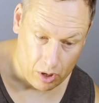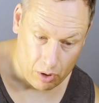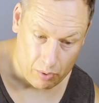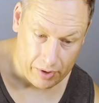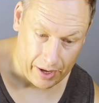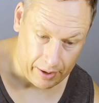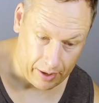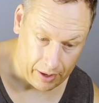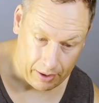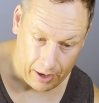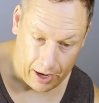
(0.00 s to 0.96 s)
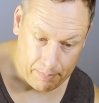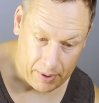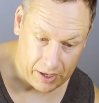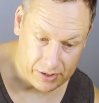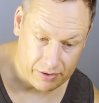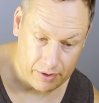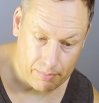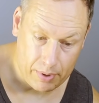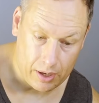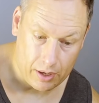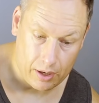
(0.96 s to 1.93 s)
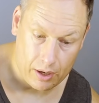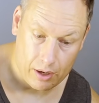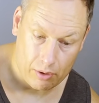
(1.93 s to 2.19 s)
where that apex of the bend